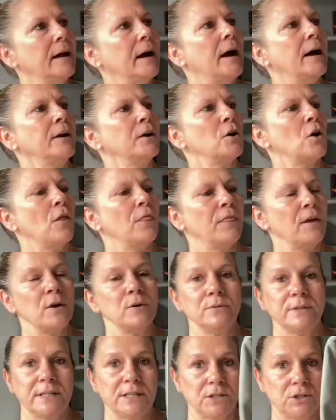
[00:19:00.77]
And I got
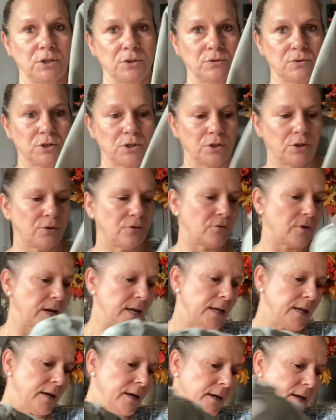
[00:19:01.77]
those in 2 to
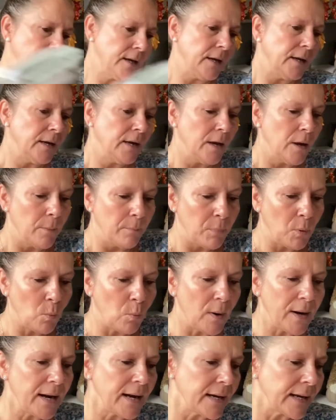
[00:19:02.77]
3. But
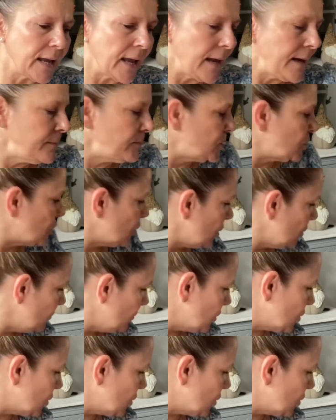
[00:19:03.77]
when I came to the